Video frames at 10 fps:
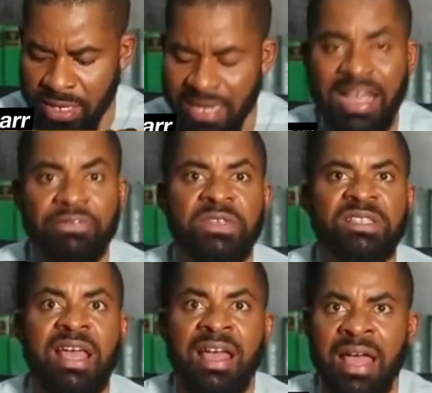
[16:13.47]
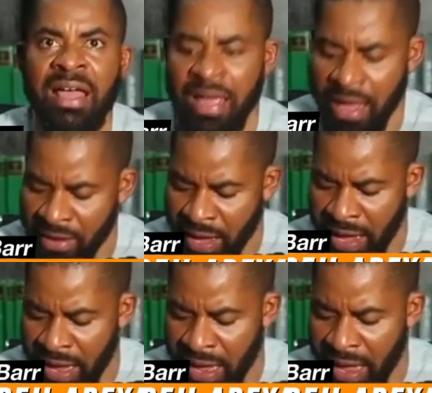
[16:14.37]
in
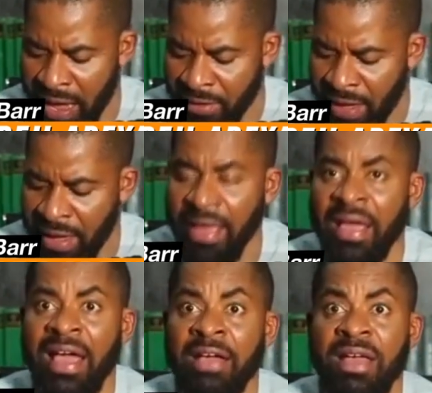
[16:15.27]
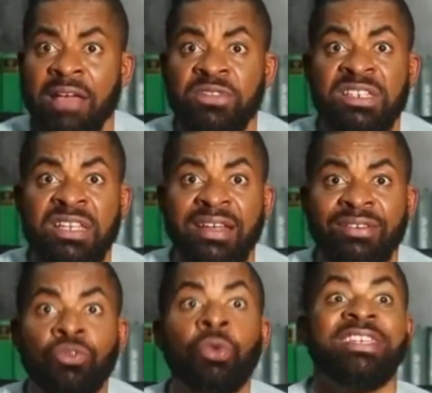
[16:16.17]
FCDA
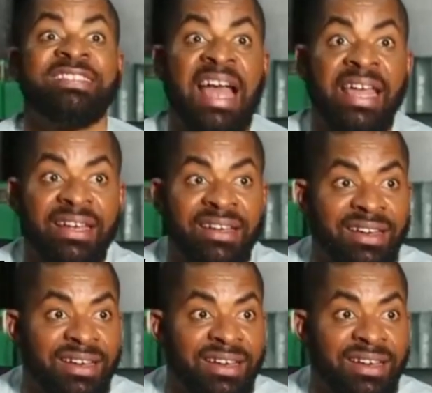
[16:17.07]
to resign.